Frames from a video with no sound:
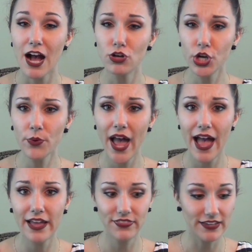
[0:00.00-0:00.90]
I'll go
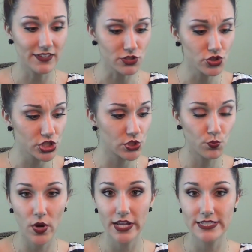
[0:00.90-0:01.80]
ahead, like, these are just the
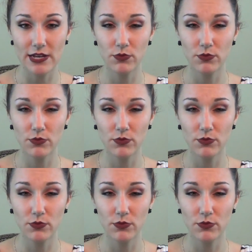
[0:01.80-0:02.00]
ones.